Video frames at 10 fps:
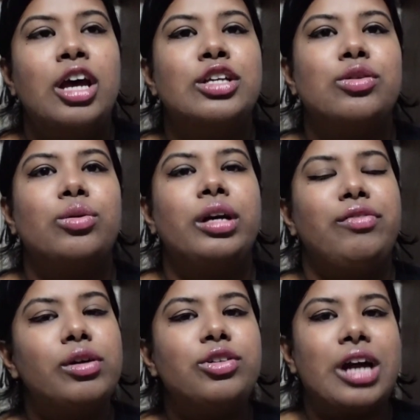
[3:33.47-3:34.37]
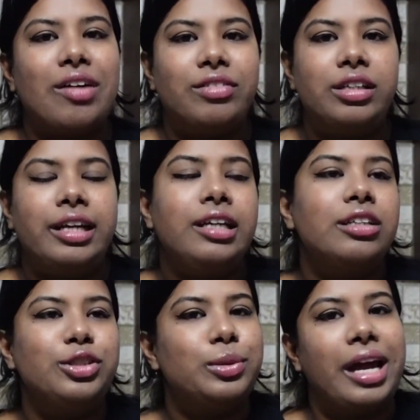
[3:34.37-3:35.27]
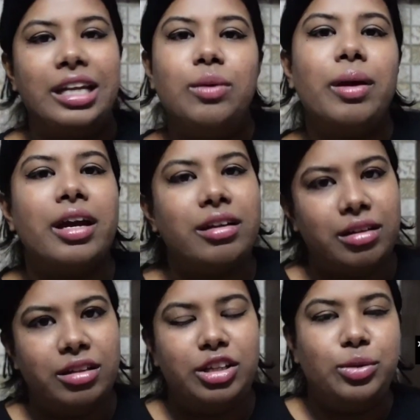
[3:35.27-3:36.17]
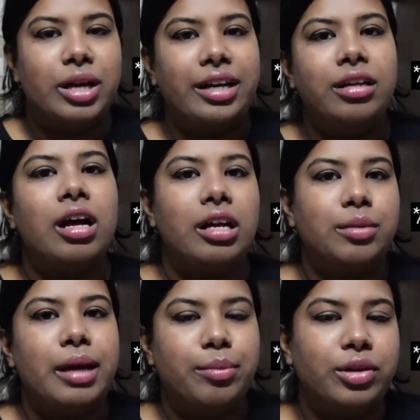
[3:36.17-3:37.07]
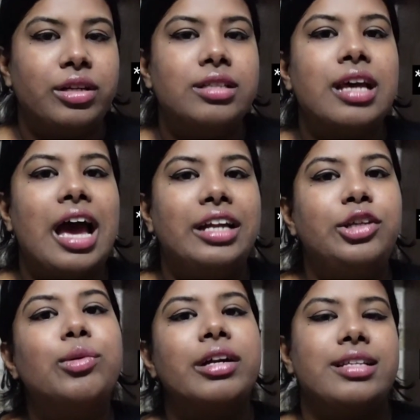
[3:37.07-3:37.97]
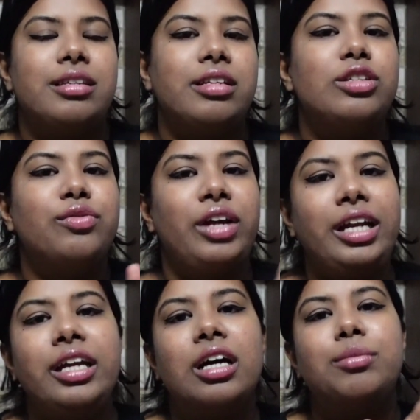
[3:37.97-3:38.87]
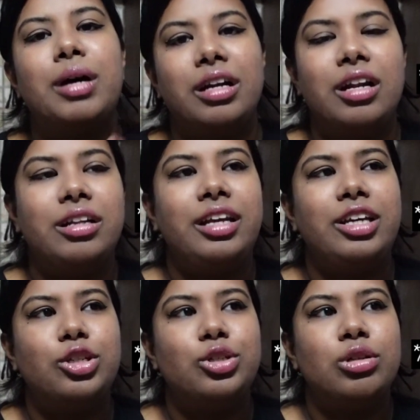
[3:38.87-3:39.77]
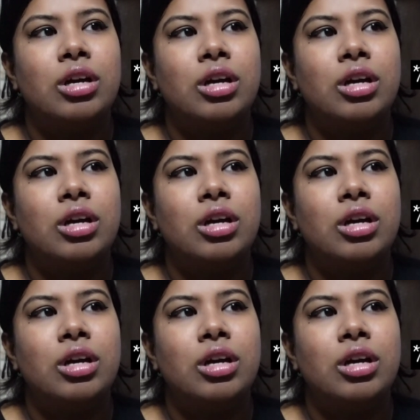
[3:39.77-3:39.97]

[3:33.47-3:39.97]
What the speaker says: So if you're traveling to anywhere in the United Arab Emirates and you are residents of India, Bangladesh,